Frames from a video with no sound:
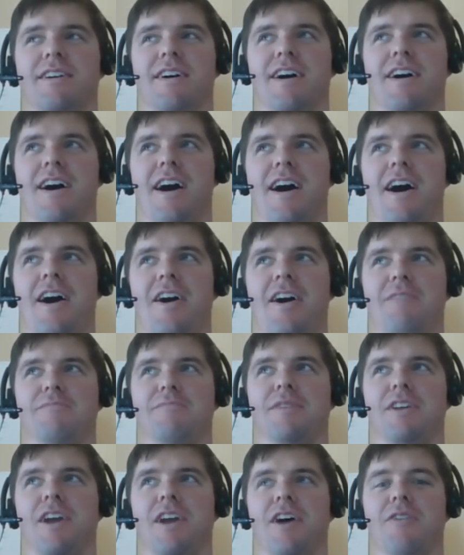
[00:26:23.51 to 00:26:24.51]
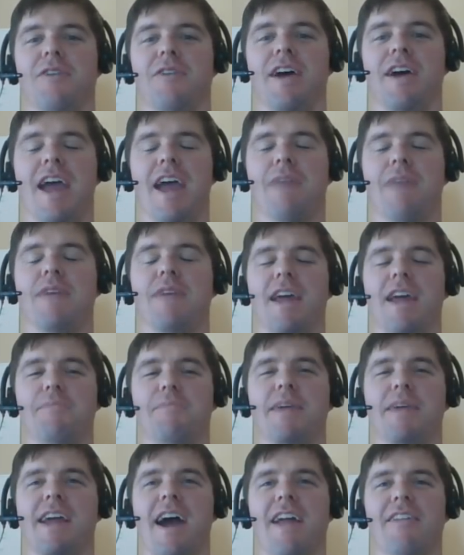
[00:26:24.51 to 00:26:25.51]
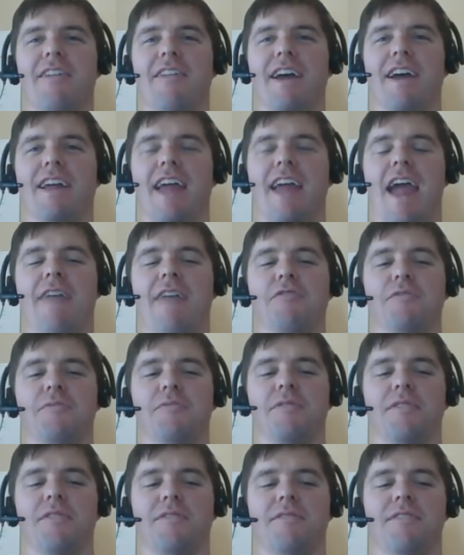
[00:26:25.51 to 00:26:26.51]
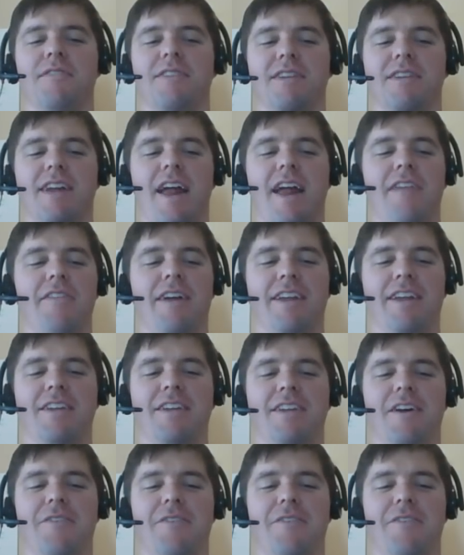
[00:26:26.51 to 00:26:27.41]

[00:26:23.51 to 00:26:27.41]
Nice. You know, it'd be kind of like you know,